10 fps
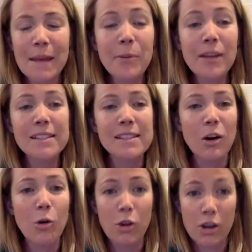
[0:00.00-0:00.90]
place
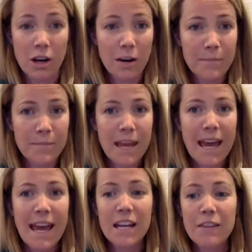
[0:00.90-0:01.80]
their order.
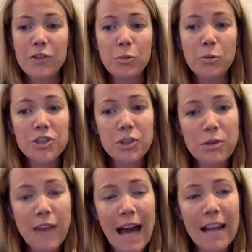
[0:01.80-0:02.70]
And if you will
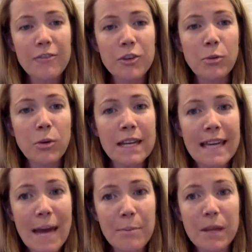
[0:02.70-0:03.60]
do that, if you will
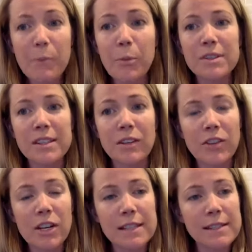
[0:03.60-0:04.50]
get people
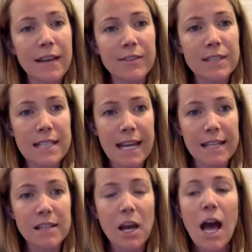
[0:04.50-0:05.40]
silver in 7
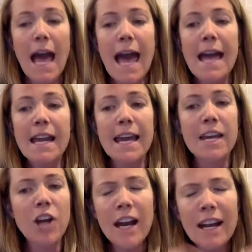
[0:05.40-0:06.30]
days and
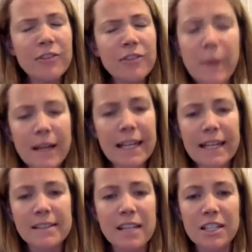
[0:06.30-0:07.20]
and not
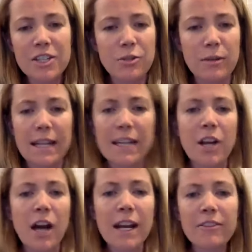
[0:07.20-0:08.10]
everybody is going to do it and
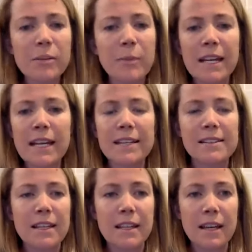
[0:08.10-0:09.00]
not everybody
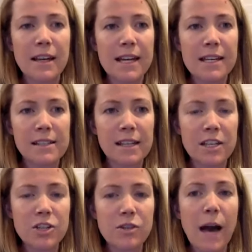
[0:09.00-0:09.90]
is going to is going
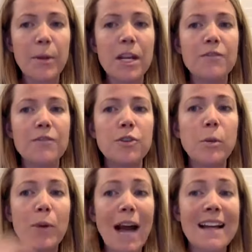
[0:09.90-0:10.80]
to do that, but if you
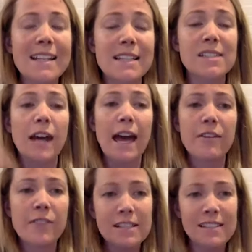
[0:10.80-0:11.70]
will practice on
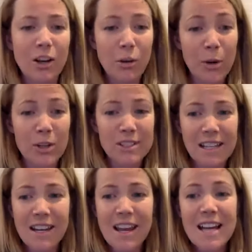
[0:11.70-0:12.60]
every single
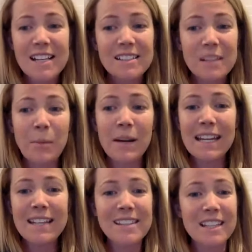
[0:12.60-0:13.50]
person,
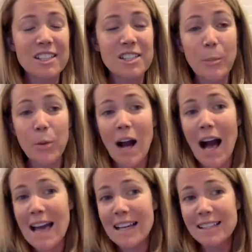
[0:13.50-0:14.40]
somebody is going to
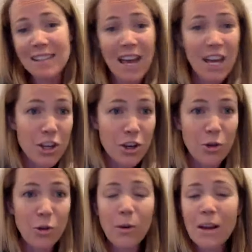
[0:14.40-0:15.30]
surprise
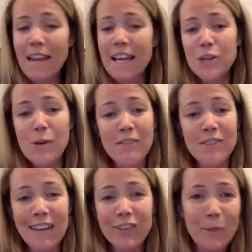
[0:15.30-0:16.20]
you like you have
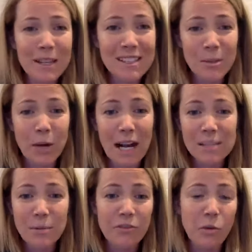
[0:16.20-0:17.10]
never been
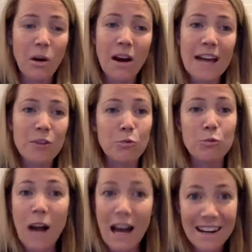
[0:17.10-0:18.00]
surprised before
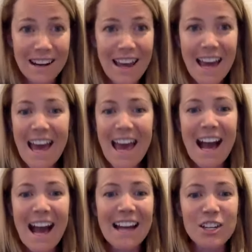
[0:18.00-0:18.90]
and run
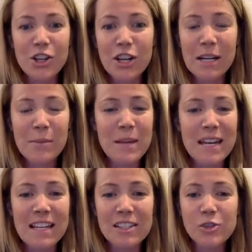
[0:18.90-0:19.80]
and you're going to
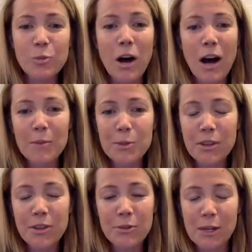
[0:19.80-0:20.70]
be swamped
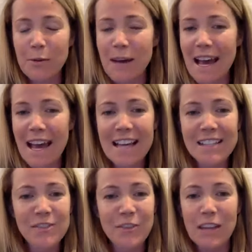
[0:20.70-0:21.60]
with three
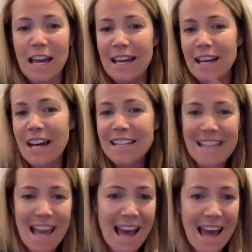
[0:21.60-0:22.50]
ways for like a
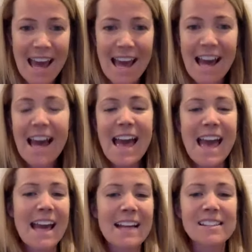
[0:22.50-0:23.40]
day
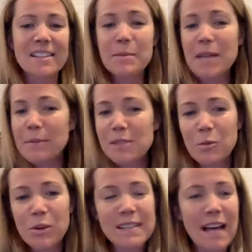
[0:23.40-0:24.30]
and sometimes it
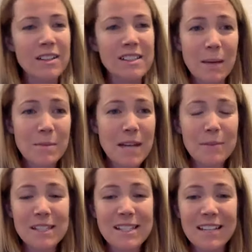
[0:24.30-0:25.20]
works out and
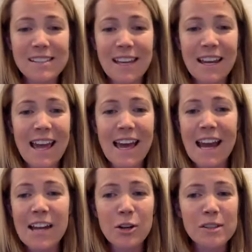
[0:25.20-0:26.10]
sometimes it doesn't and
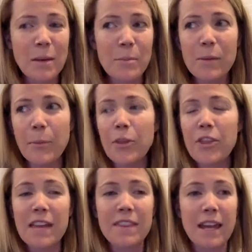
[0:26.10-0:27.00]
i know some people
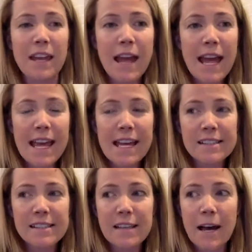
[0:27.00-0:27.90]
think that
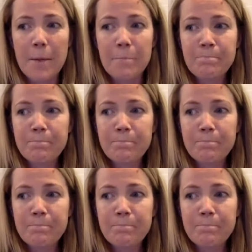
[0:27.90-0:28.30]
it's um